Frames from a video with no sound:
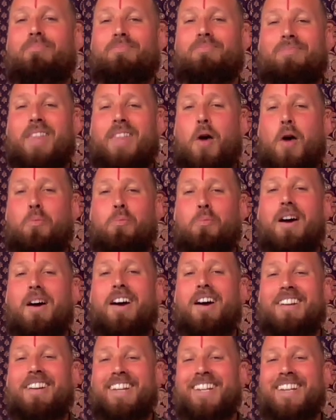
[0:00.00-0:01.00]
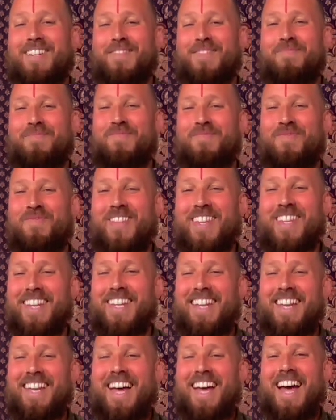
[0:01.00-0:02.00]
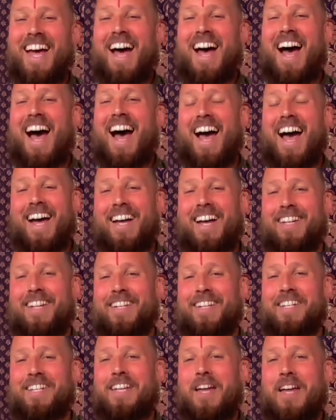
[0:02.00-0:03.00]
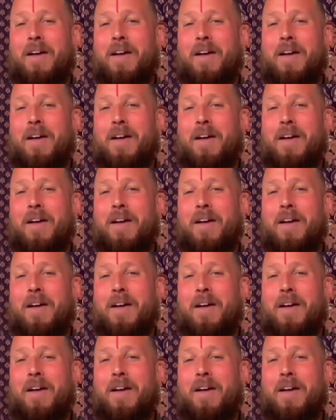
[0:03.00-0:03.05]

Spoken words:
down part here. And